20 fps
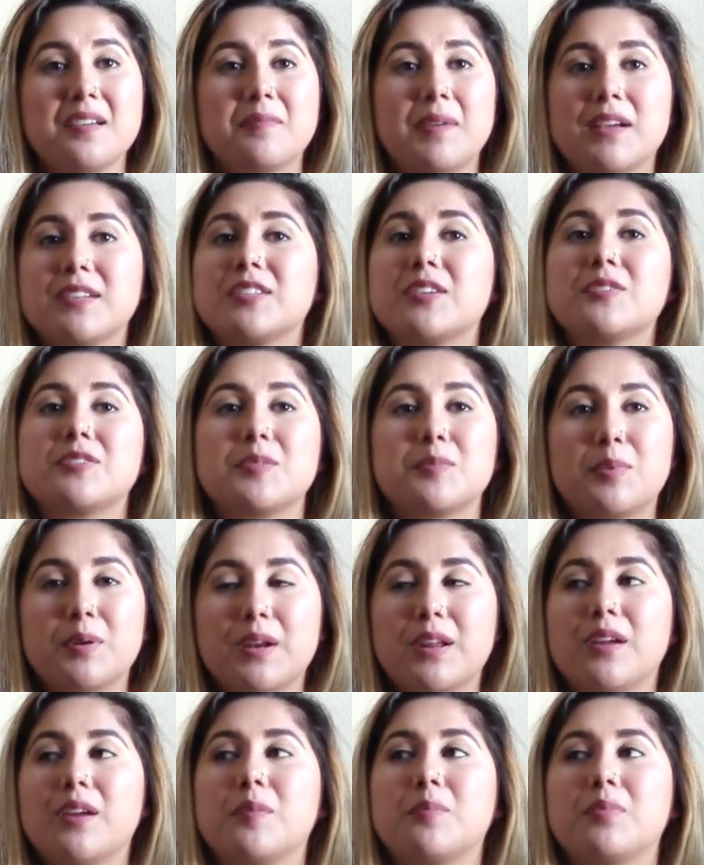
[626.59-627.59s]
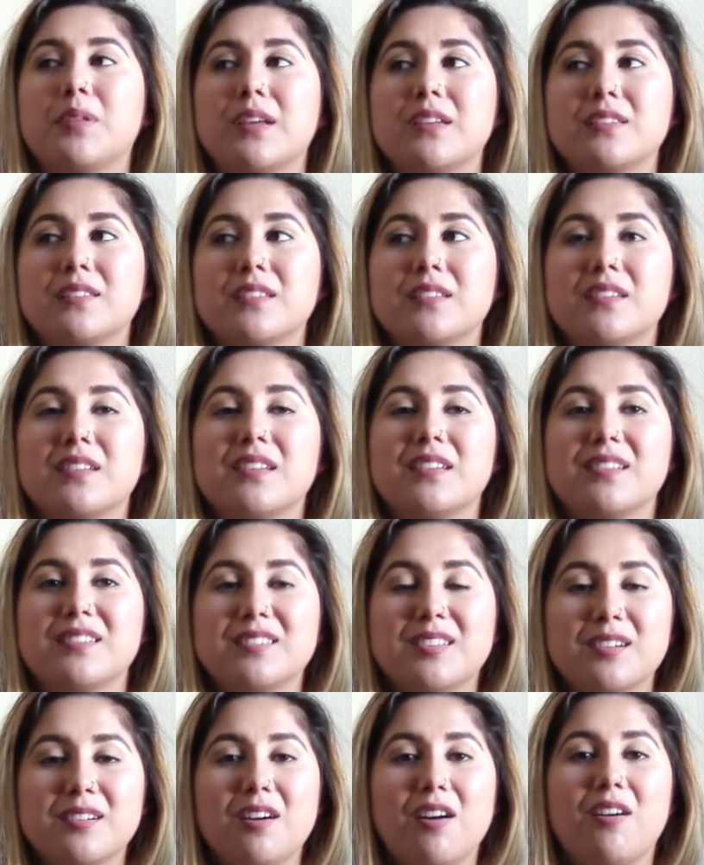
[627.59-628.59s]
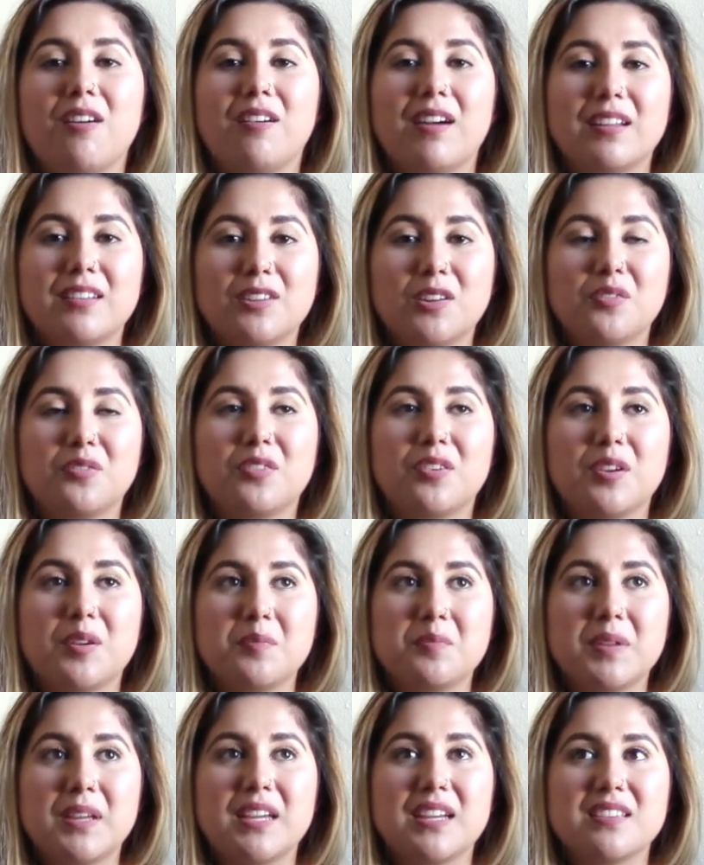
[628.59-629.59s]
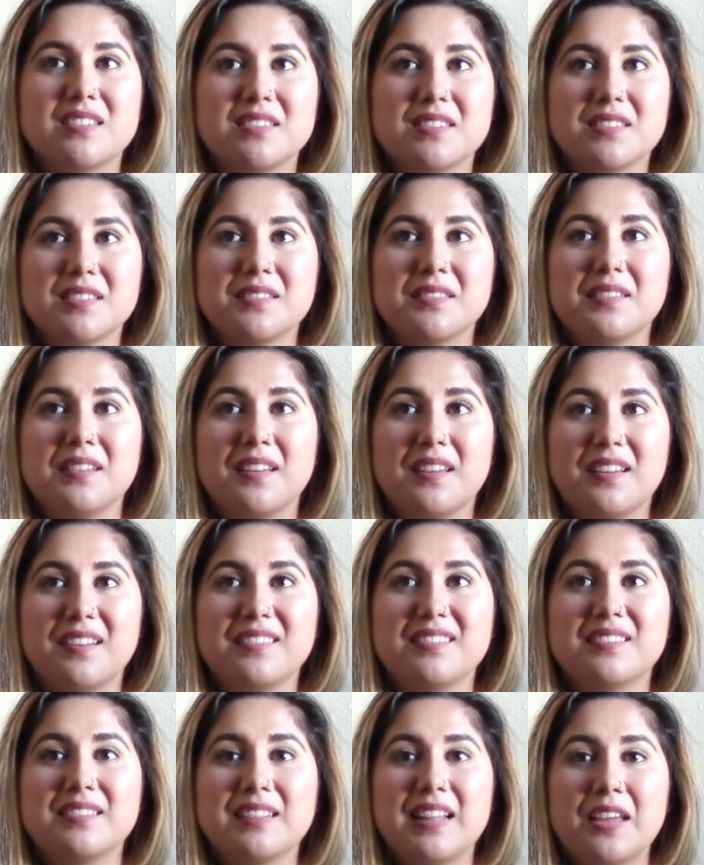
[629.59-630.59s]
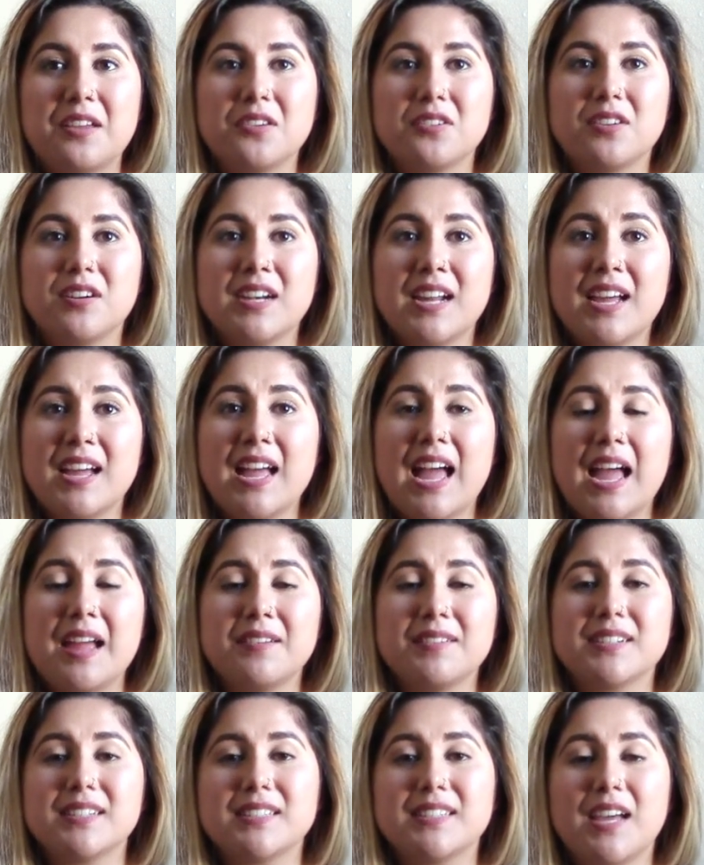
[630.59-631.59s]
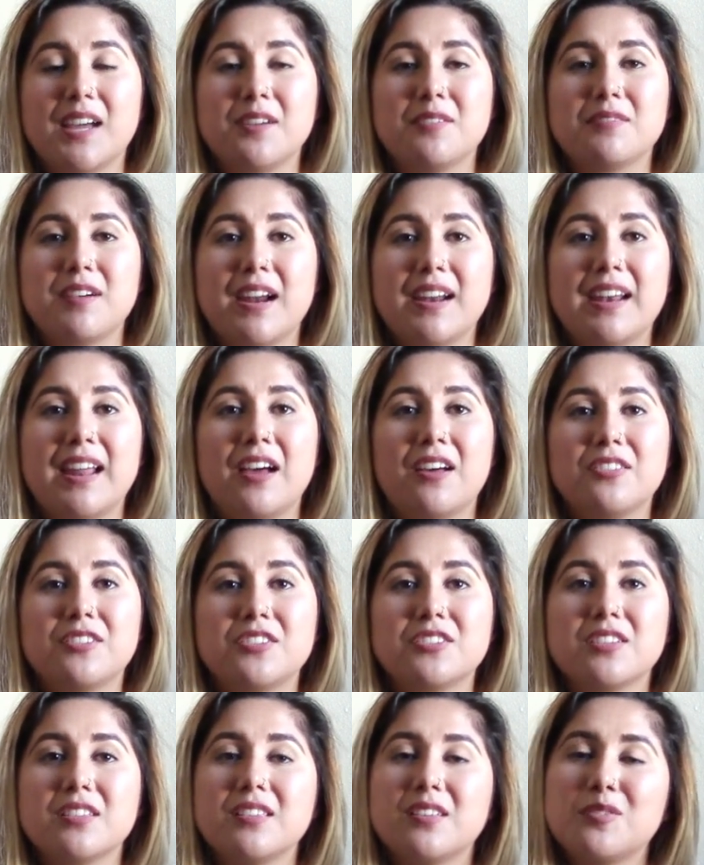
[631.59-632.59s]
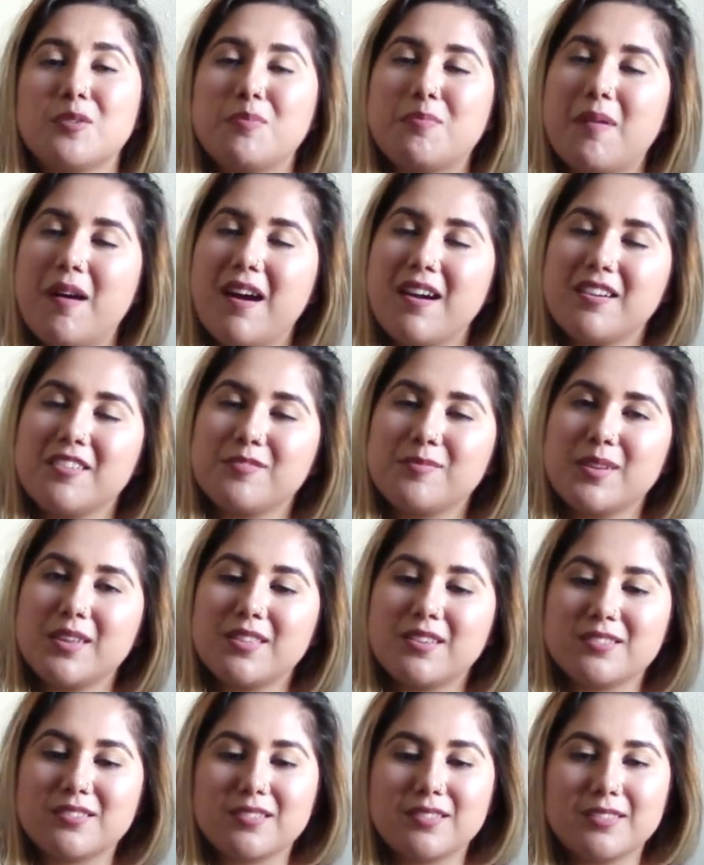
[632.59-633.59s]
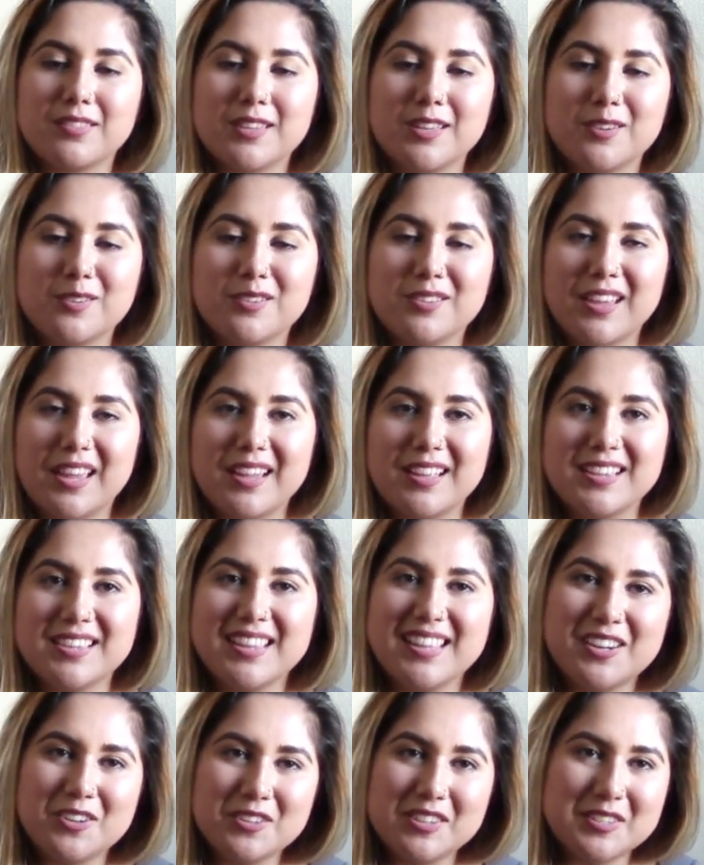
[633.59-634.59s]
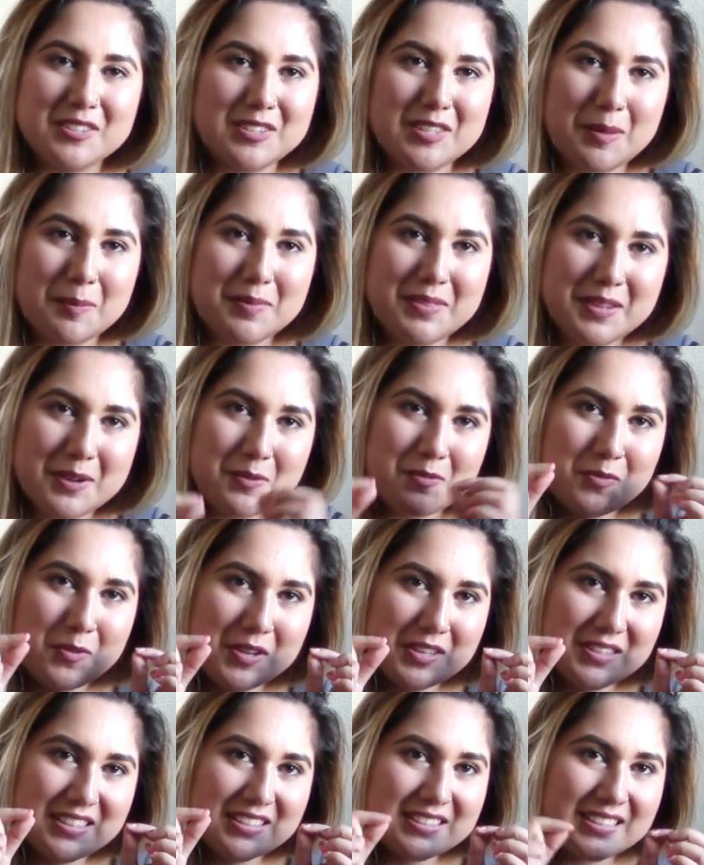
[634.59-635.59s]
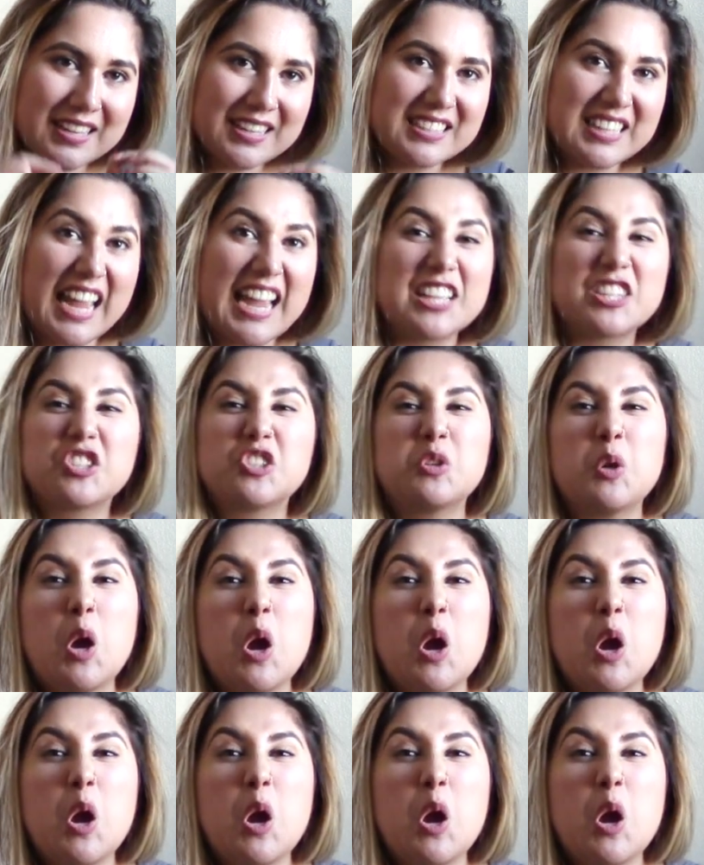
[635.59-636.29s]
Mexico's a pretty good place to go and look for them, because La Llorona, I'm gonna tell you right now, there's a little part of me, there's a little voice that says it's